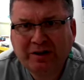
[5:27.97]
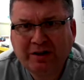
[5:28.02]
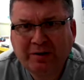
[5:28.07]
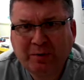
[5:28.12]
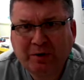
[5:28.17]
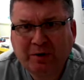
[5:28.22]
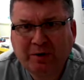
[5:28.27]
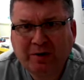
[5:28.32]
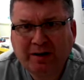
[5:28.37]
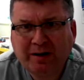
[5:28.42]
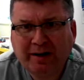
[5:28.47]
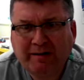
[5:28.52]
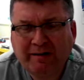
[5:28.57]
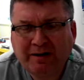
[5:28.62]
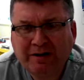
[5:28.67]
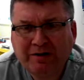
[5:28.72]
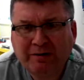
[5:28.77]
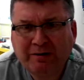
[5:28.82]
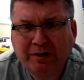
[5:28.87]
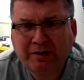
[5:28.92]
the world
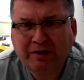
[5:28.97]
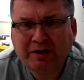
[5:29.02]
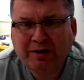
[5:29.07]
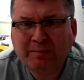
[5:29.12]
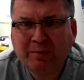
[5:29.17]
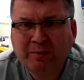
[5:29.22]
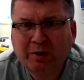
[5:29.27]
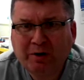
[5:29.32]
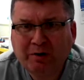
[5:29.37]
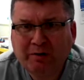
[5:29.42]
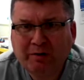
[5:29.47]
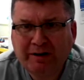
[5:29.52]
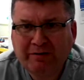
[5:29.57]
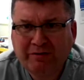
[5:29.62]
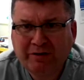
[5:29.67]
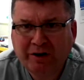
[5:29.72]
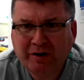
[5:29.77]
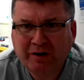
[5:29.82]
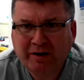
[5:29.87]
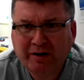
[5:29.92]
carries around a small
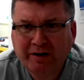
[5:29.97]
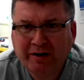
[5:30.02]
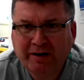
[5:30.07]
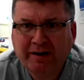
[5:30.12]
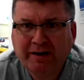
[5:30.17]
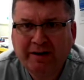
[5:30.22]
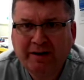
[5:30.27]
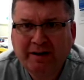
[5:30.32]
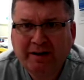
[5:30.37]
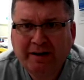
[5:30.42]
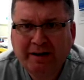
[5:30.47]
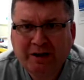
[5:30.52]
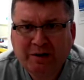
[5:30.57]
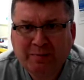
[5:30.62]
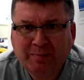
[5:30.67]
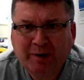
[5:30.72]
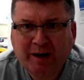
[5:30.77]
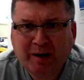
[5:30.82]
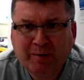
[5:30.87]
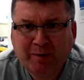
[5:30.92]
graveyard in his
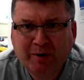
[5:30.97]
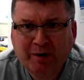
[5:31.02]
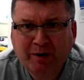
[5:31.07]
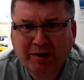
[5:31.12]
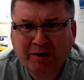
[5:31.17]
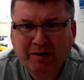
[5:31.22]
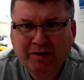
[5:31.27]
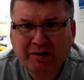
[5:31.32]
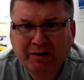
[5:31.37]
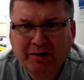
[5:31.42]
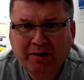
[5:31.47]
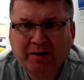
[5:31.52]
back pocket